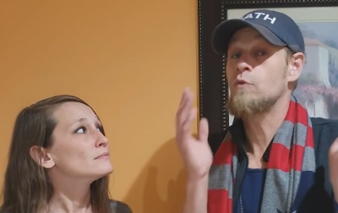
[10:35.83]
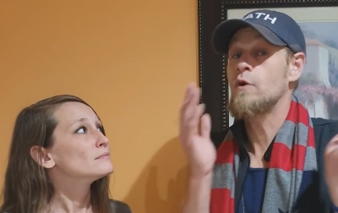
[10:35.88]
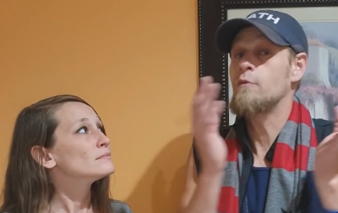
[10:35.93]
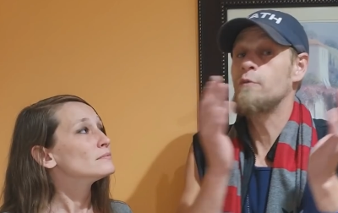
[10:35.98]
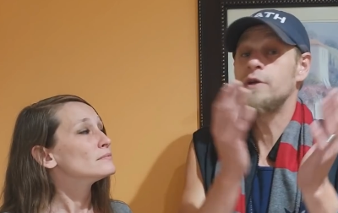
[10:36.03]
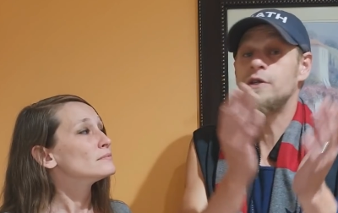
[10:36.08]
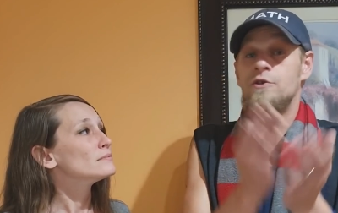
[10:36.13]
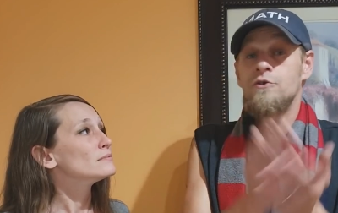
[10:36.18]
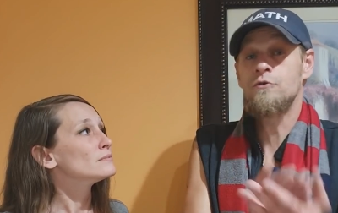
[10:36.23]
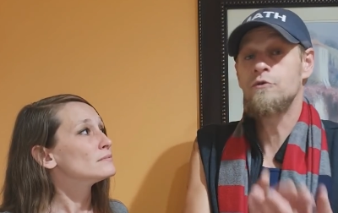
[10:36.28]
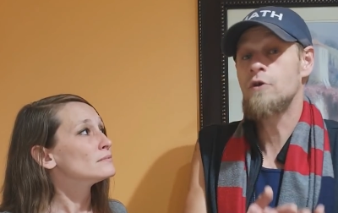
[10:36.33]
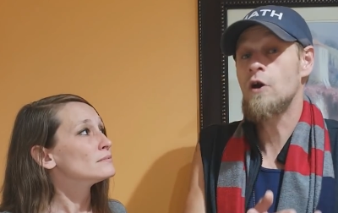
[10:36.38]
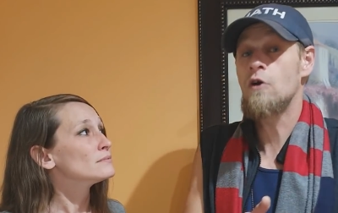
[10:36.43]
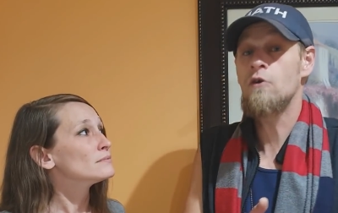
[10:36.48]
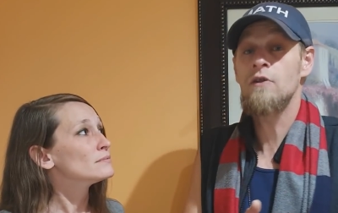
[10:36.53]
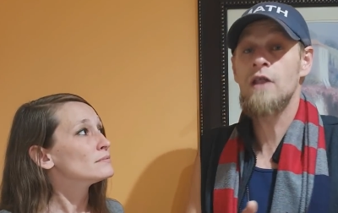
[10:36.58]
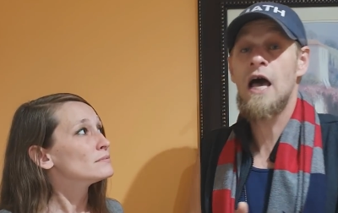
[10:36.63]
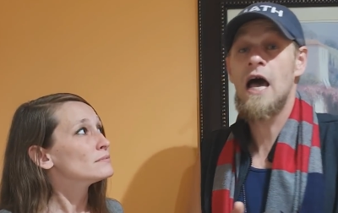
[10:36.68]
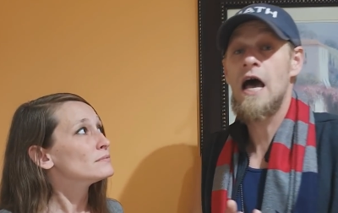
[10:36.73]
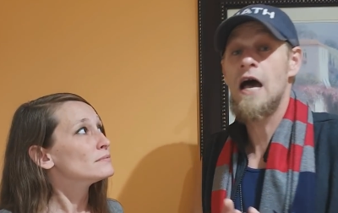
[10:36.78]
Speaker 1: when we do
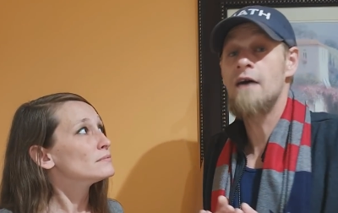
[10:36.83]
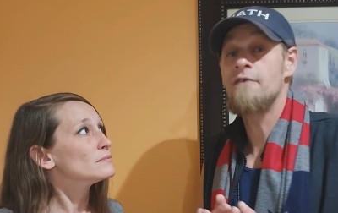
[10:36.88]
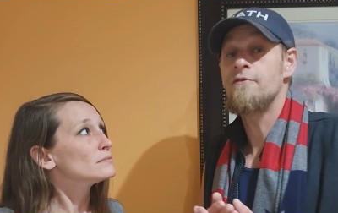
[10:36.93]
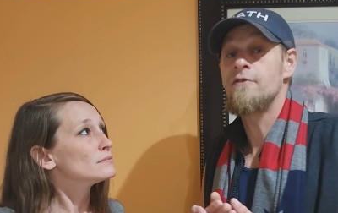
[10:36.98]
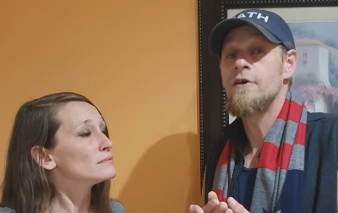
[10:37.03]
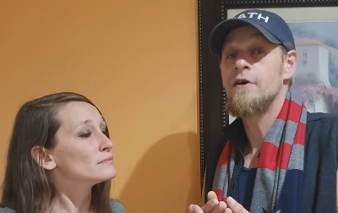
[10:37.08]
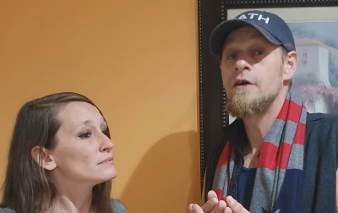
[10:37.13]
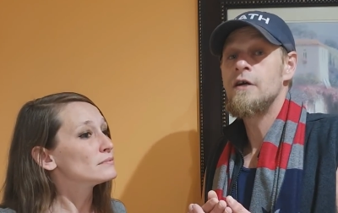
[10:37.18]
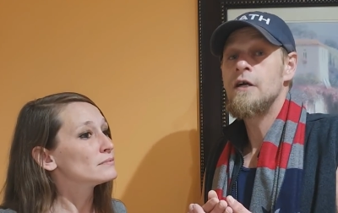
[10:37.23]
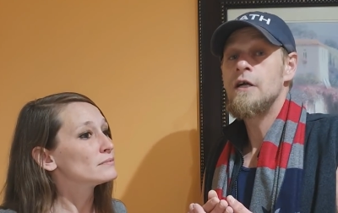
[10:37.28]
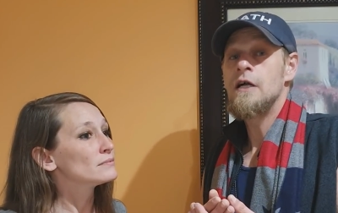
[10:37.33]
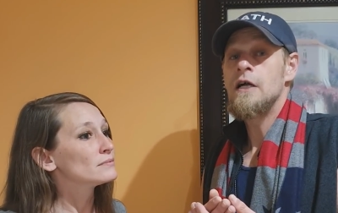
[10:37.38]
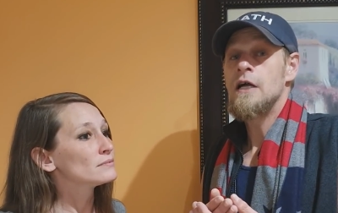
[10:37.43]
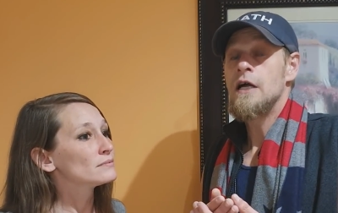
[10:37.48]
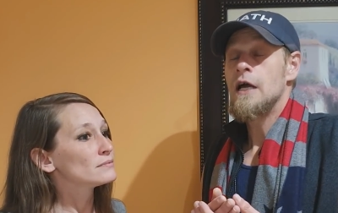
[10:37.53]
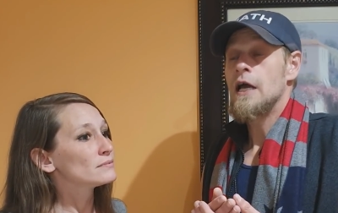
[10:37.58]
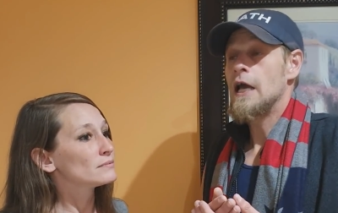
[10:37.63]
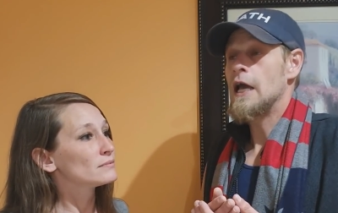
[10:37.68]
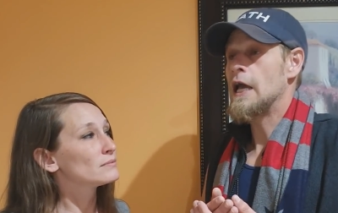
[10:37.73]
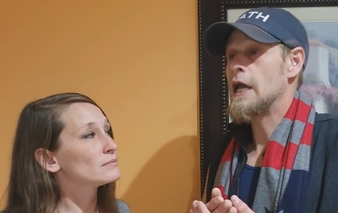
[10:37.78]
go live.
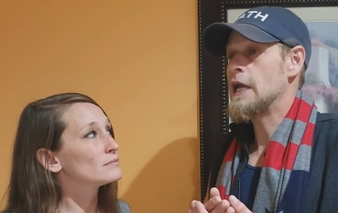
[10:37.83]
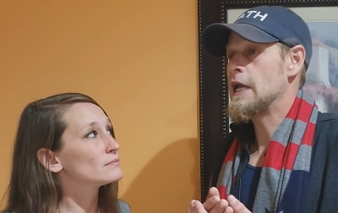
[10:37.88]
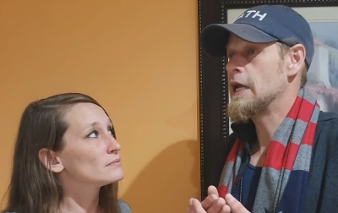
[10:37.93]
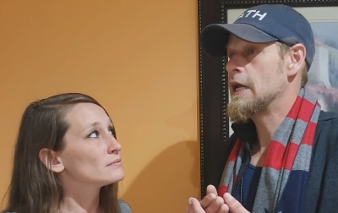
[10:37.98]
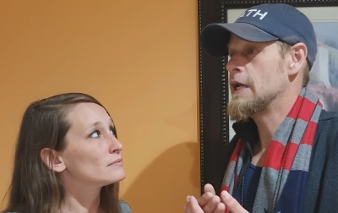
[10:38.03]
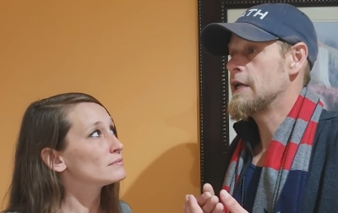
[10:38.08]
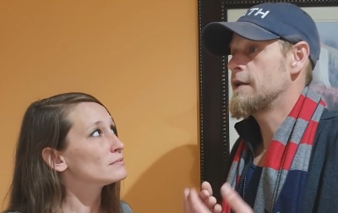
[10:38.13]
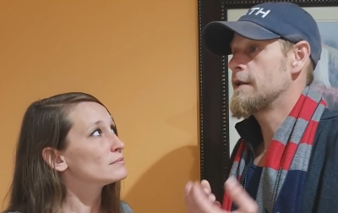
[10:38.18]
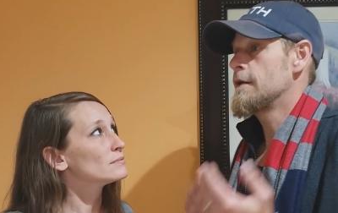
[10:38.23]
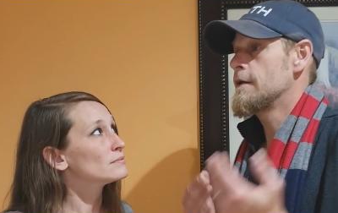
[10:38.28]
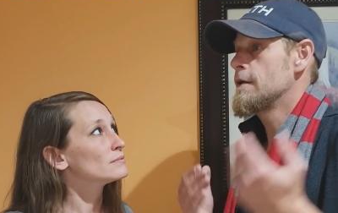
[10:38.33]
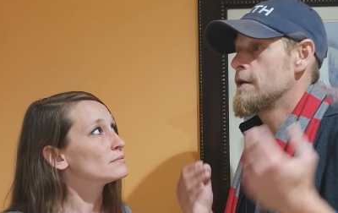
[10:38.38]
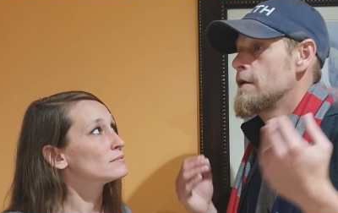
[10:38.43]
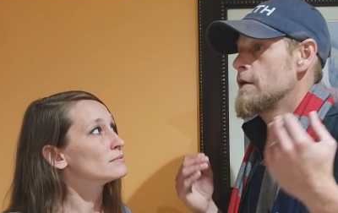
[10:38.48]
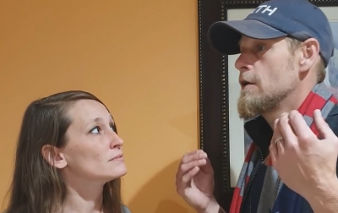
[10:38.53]
And